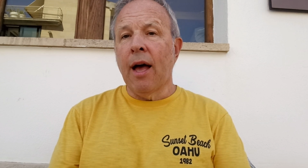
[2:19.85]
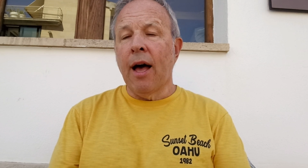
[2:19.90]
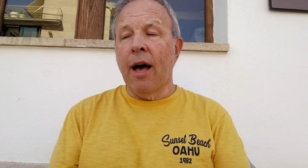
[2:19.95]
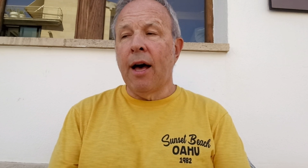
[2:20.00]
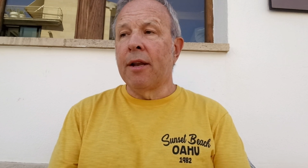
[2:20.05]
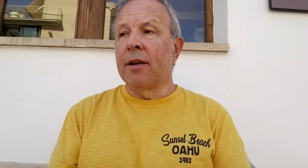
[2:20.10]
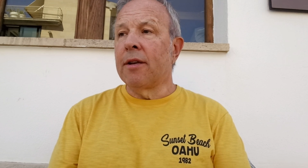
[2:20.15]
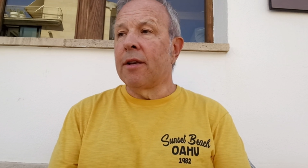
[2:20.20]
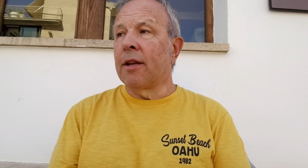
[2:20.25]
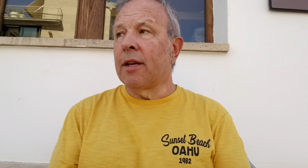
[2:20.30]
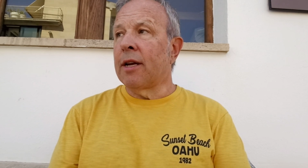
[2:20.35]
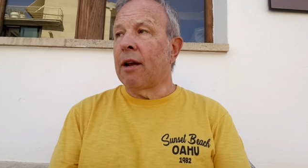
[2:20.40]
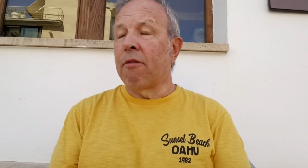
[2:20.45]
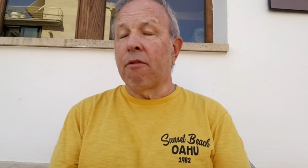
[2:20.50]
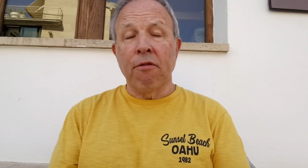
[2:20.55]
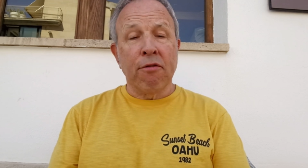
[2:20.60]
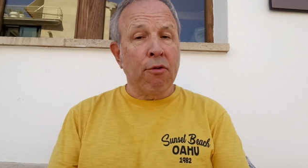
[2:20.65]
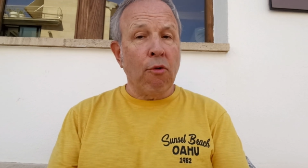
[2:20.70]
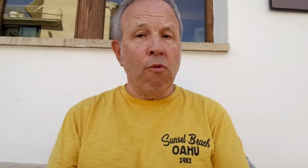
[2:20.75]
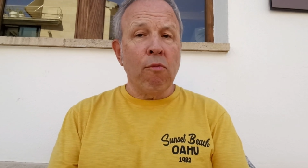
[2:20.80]
And the
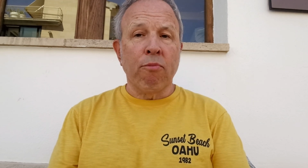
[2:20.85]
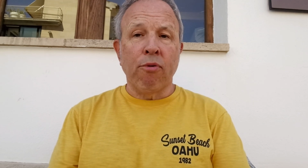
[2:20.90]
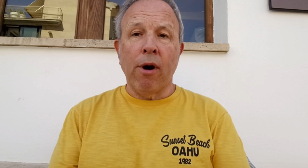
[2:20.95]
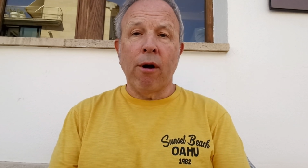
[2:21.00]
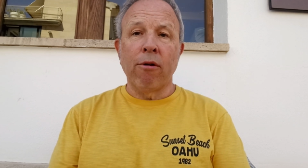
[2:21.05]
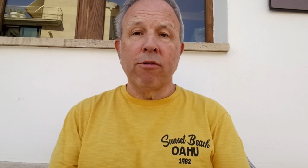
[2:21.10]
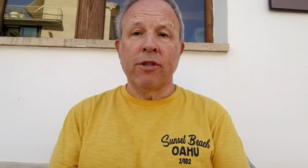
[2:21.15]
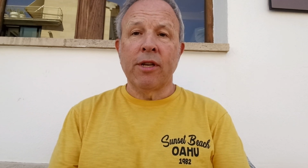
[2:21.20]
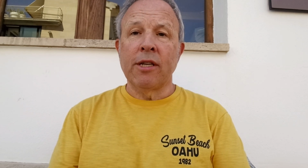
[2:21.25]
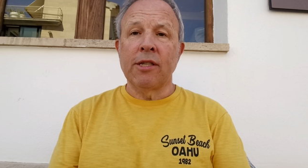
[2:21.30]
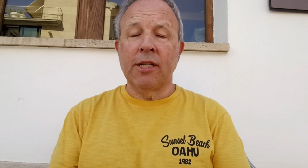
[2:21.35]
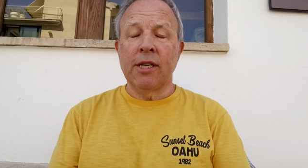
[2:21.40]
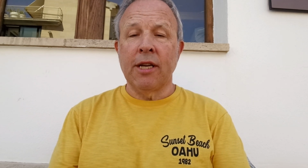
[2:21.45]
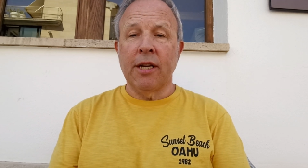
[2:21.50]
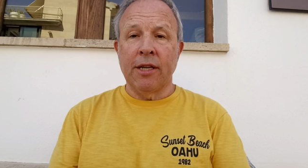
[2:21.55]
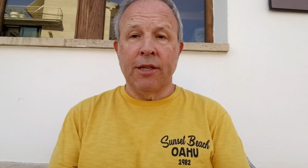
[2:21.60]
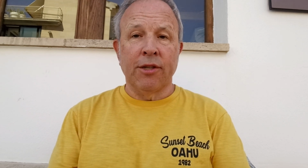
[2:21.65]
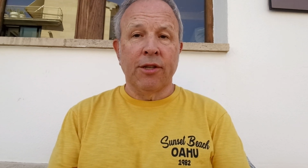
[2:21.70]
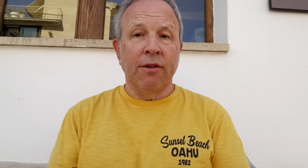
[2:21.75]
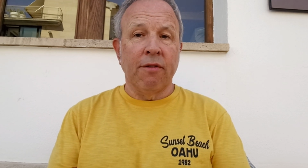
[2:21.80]
thought process
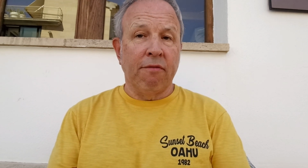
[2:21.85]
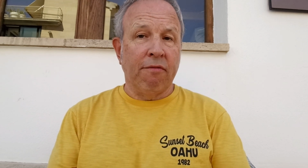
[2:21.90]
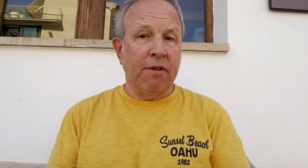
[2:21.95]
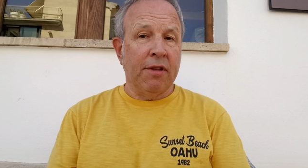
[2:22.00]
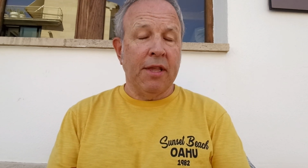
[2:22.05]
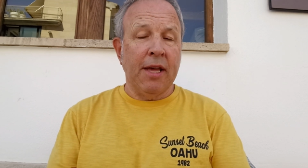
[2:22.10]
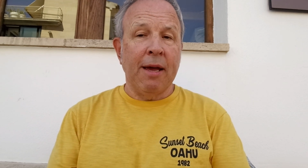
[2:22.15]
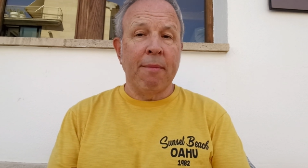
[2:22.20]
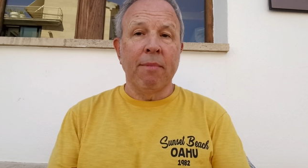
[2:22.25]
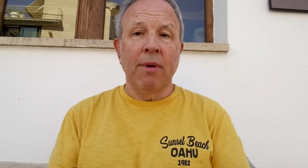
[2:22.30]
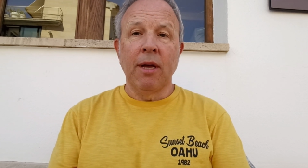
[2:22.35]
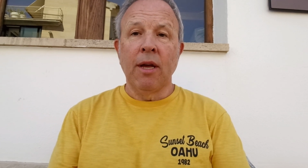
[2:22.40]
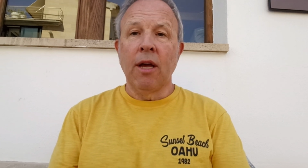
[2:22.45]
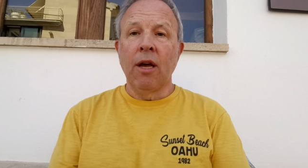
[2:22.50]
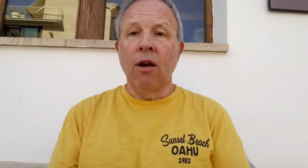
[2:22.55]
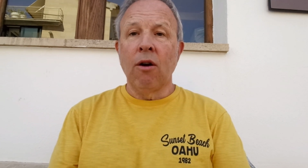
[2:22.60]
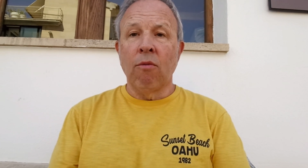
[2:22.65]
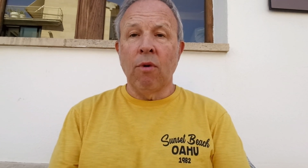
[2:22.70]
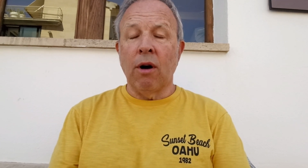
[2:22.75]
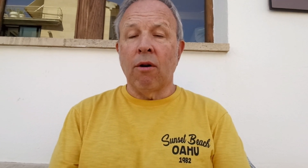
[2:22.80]
is for them,
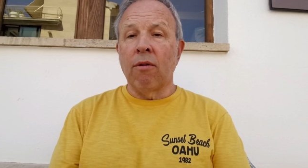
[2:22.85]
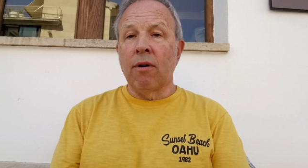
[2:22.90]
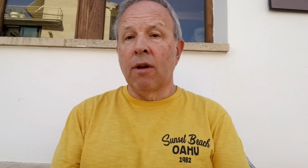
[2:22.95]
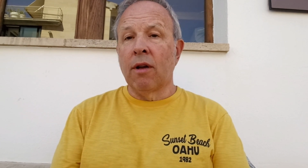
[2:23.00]
well,